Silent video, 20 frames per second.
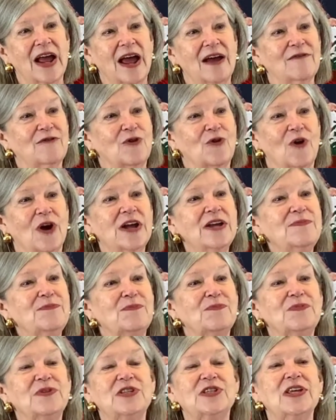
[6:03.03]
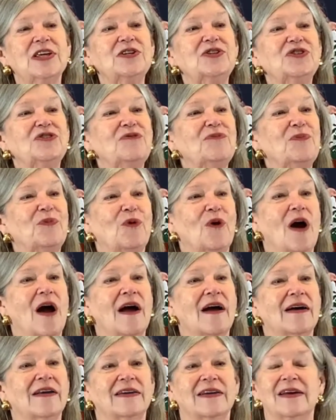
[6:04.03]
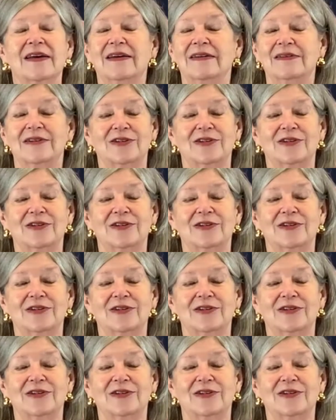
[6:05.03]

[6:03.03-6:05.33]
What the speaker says: have great sense of pride,